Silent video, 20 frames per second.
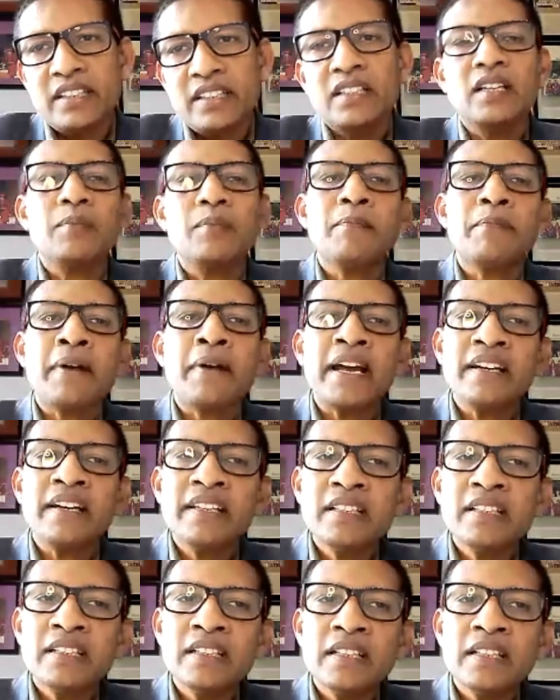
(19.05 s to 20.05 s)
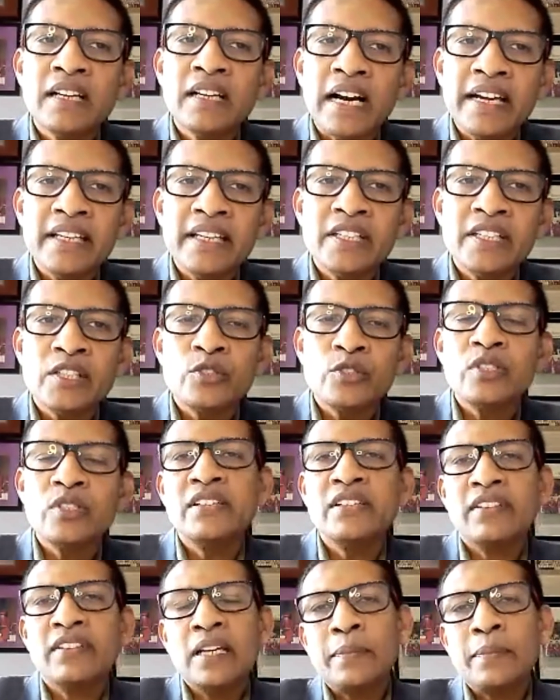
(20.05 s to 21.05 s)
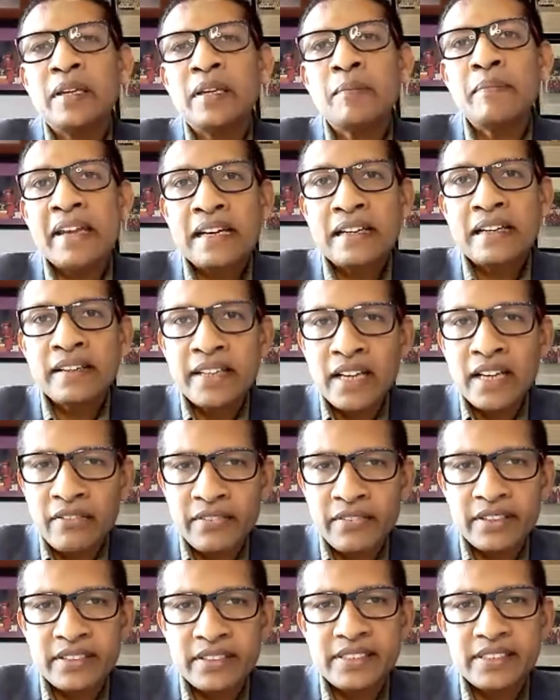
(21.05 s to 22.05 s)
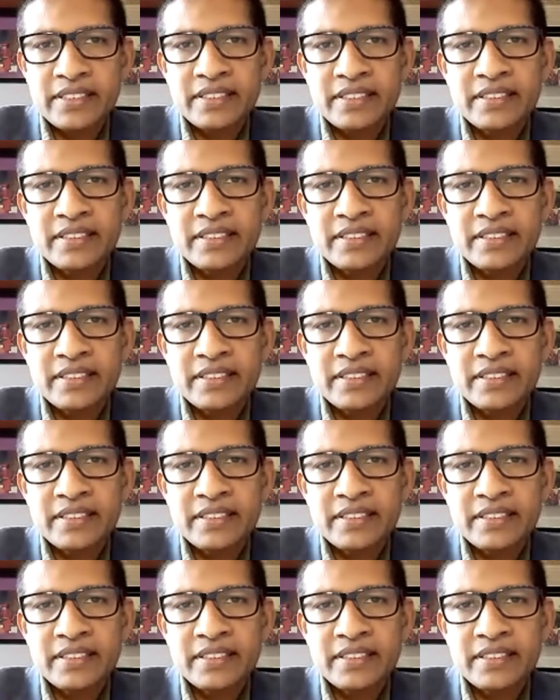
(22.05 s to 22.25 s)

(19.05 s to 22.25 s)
a practical guide to developing mental toughness